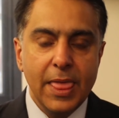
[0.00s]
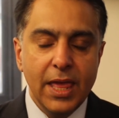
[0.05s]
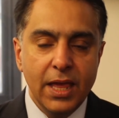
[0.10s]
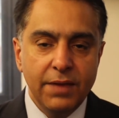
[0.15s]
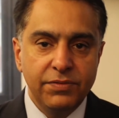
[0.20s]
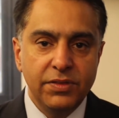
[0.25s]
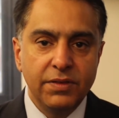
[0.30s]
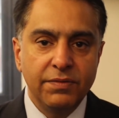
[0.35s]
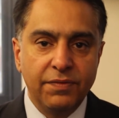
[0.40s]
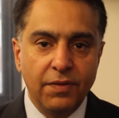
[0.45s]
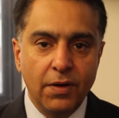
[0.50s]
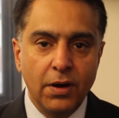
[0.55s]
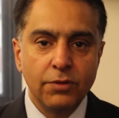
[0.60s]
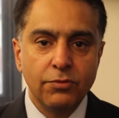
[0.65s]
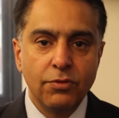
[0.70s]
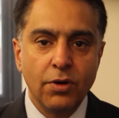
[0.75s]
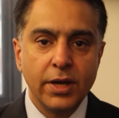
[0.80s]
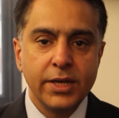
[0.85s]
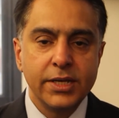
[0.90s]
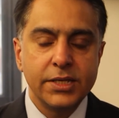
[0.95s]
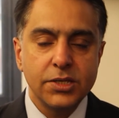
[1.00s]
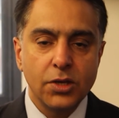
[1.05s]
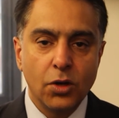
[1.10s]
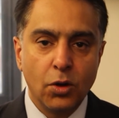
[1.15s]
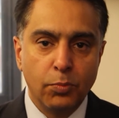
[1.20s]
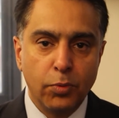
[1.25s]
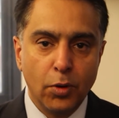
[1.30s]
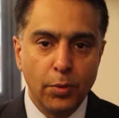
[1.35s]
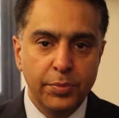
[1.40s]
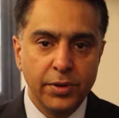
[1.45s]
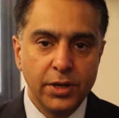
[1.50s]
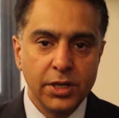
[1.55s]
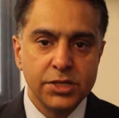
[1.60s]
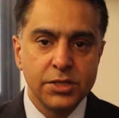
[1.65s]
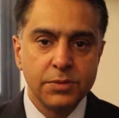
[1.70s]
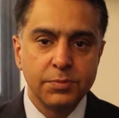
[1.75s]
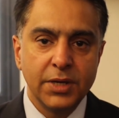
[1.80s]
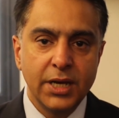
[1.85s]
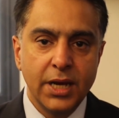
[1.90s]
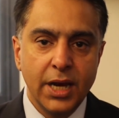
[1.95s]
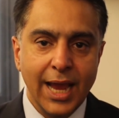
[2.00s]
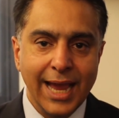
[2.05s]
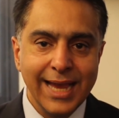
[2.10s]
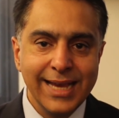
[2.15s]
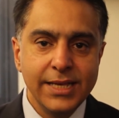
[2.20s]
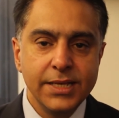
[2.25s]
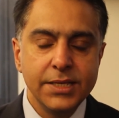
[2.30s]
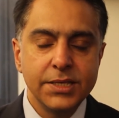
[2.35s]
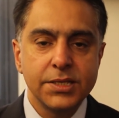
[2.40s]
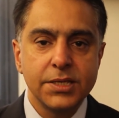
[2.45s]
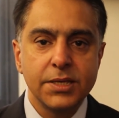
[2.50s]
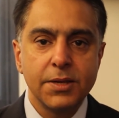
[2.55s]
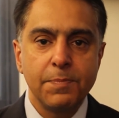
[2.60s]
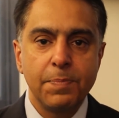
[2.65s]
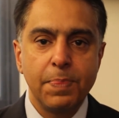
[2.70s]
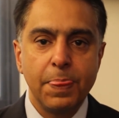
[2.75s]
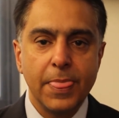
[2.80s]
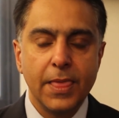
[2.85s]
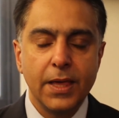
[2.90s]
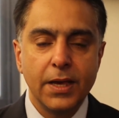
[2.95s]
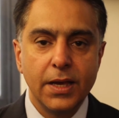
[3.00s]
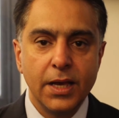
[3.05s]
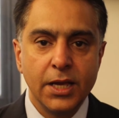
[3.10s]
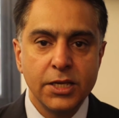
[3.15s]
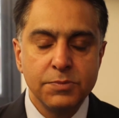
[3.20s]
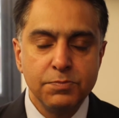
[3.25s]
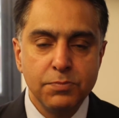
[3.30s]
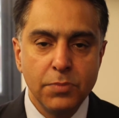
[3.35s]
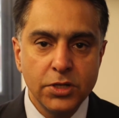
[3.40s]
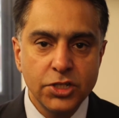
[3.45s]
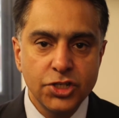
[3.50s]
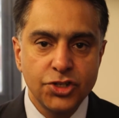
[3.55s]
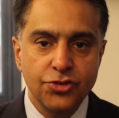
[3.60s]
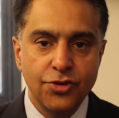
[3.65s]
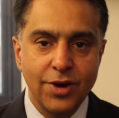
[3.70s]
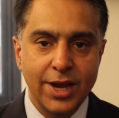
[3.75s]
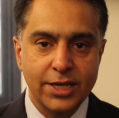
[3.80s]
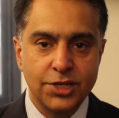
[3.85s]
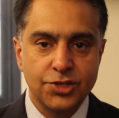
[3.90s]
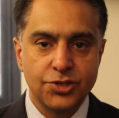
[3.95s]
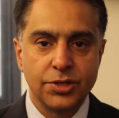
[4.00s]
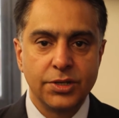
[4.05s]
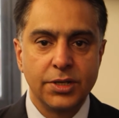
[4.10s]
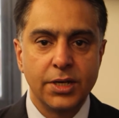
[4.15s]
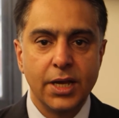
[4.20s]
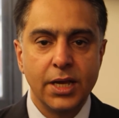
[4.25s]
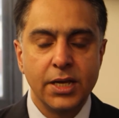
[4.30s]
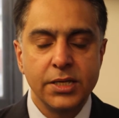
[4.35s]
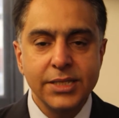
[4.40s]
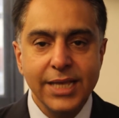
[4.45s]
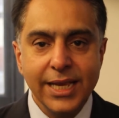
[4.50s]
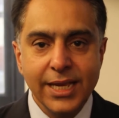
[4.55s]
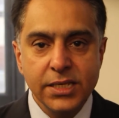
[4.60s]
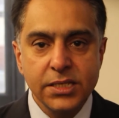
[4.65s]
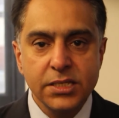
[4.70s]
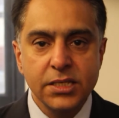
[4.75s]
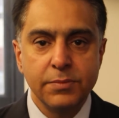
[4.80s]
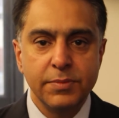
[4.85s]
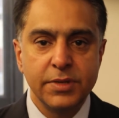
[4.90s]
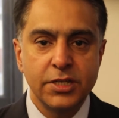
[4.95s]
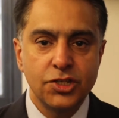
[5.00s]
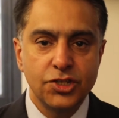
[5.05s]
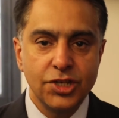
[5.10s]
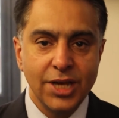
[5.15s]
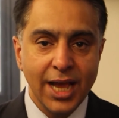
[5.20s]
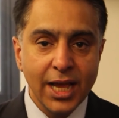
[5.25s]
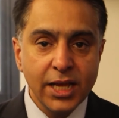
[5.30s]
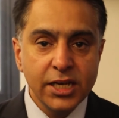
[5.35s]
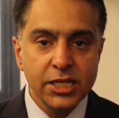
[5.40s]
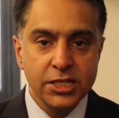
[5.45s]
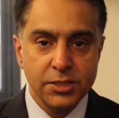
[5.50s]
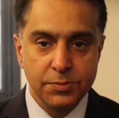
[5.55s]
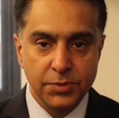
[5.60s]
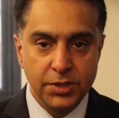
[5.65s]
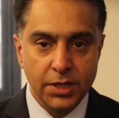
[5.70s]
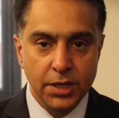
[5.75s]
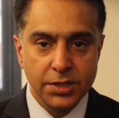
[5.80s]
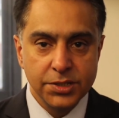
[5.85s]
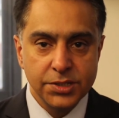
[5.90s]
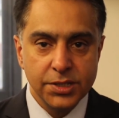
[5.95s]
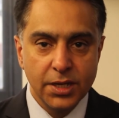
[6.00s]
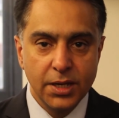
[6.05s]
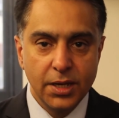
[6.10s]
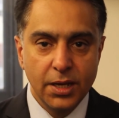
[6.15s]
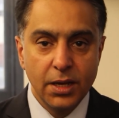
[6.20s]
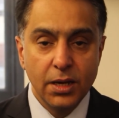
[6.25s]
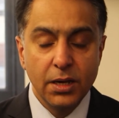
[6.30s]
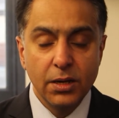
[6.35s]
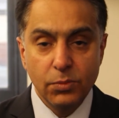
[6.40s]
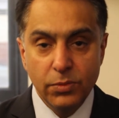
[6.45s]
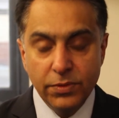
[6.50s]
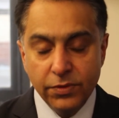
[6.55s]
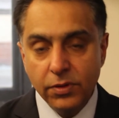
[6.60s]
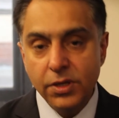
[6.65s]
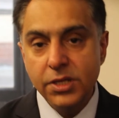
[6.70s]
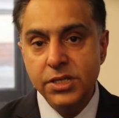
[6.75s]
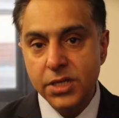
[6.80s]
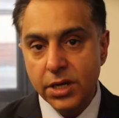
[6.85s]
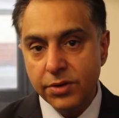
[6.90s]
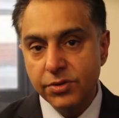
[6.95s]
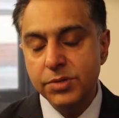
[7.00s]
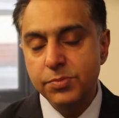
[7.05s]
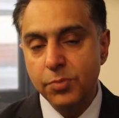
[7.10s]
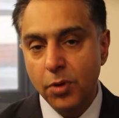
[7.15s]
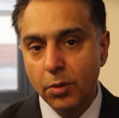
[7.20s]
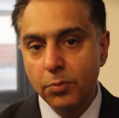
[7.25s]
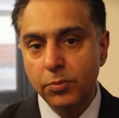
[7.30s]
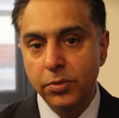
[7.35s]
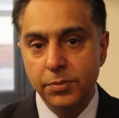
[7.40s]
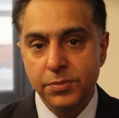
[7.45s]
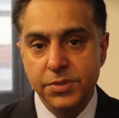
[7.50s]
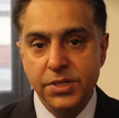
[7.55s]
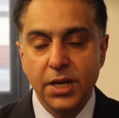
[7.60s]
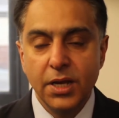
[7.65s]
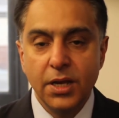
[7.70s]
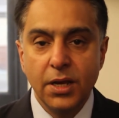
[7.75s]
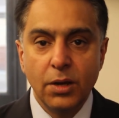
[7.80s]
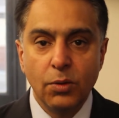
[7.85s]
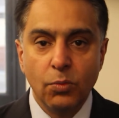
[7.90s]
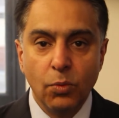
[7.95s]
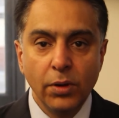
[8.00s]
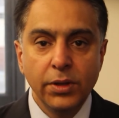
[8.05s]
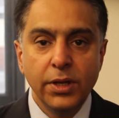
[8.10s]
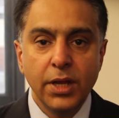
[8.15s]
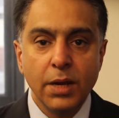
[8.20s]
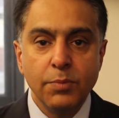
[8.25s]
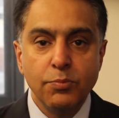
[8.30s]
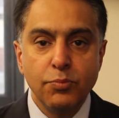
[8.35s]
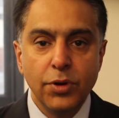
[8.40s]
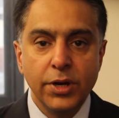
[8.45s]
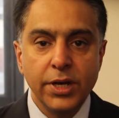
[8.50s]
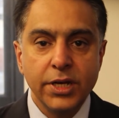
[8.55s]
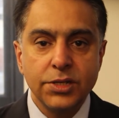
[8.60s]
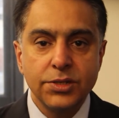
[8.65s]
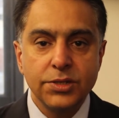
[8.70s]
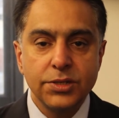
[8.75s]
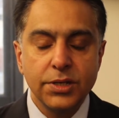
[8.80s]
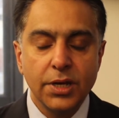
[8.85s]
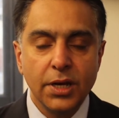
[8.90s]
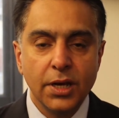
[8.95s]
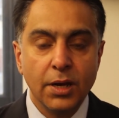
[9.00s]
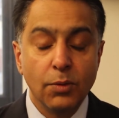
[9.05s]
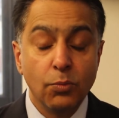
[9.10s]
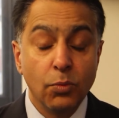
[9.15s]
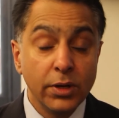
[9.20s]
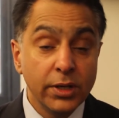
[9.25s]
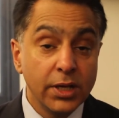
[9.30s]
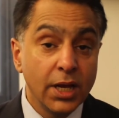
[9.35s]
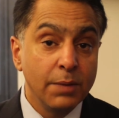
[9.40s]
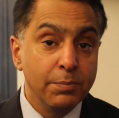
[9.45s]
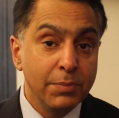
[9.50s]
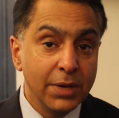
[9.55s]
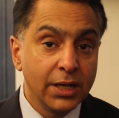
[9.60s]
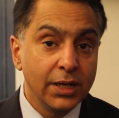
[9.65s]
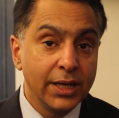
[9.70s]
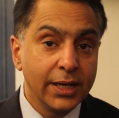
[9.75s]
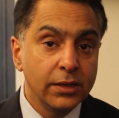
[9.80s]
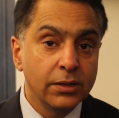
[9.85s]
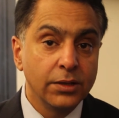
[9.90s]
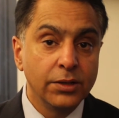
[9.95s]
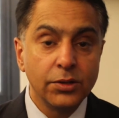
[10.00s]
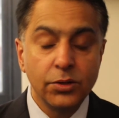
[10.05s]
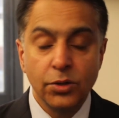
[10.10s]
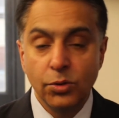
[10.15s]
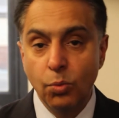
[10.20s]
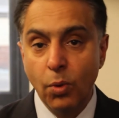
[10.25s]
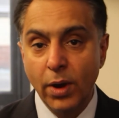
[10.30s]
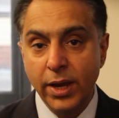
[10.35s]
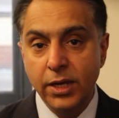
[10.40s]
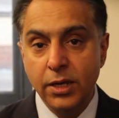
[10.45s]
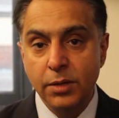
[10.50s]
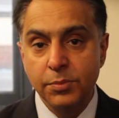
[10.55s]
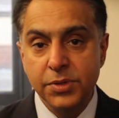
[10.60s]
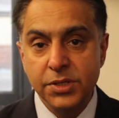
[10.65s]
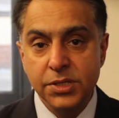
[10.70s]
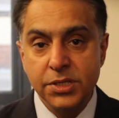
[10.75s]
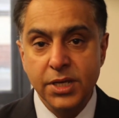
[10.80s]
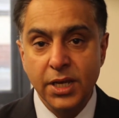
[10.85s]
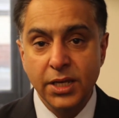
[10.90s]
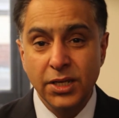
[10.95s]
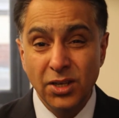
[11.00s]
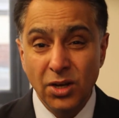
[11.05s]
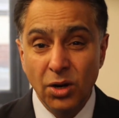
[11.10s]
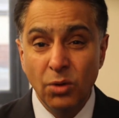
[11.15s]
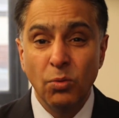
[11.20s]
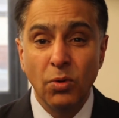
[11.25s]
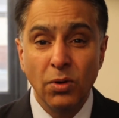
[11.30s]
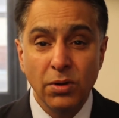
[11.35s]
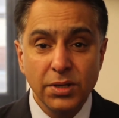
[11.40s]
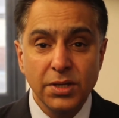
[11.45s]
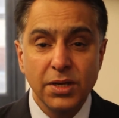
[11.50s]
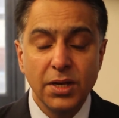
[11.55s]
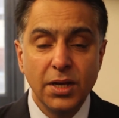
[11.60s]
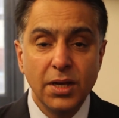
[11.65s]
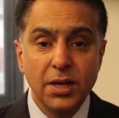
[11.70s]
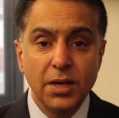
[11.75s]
If the far right or populism gains as much traction as Islamist jihadism does, we've got serious problems. One day Middle England could wake up and say, you know what,